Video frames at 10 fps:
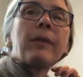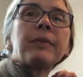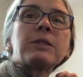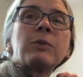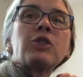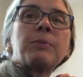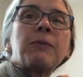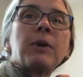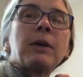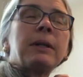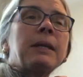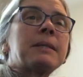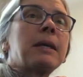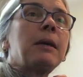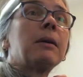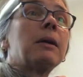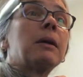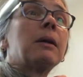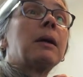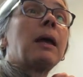This one should be fairly easy.
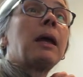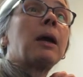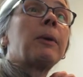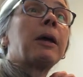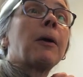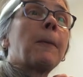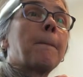Here we go.